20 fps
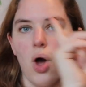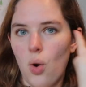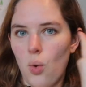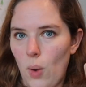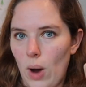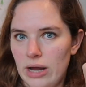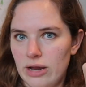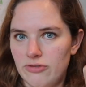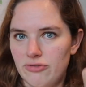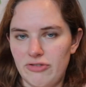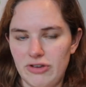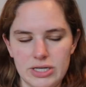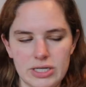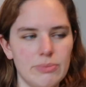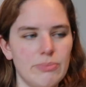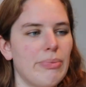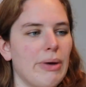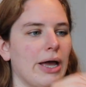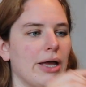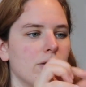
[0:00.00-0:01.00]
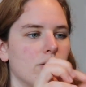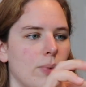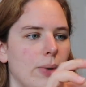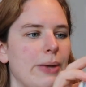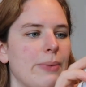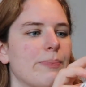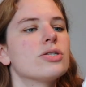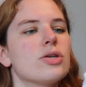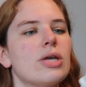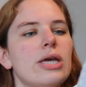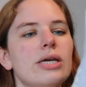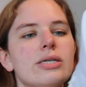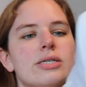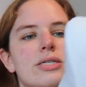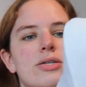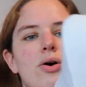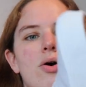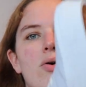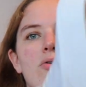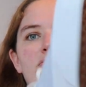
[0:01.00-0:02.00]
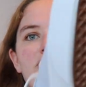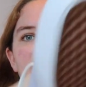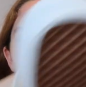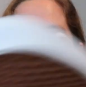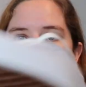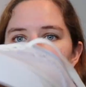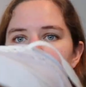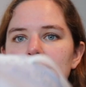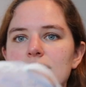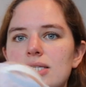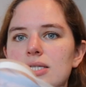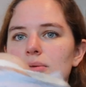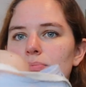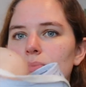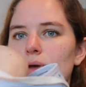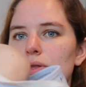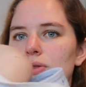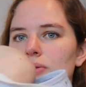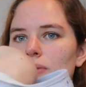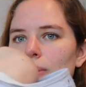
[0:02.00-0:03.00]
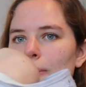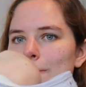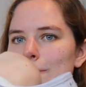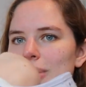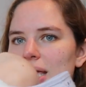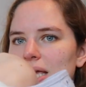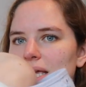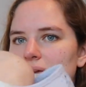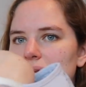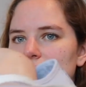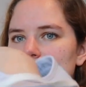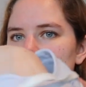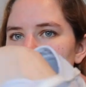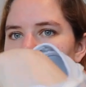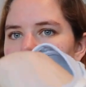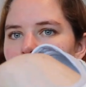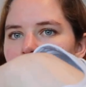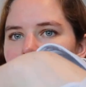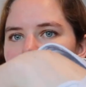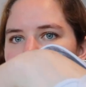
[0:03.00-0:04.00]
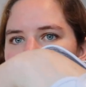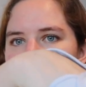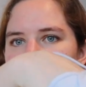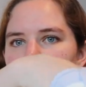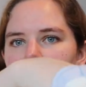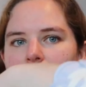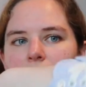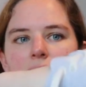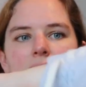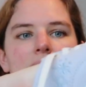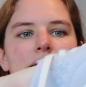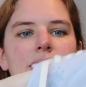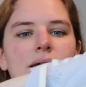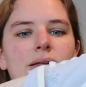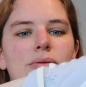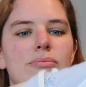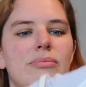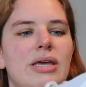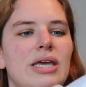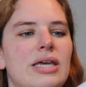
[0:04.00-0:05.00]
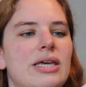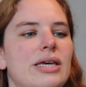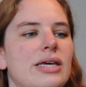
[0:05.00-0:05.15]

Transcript: a wide fit, by the way. So yeah, so Vans, but make it ladylike and make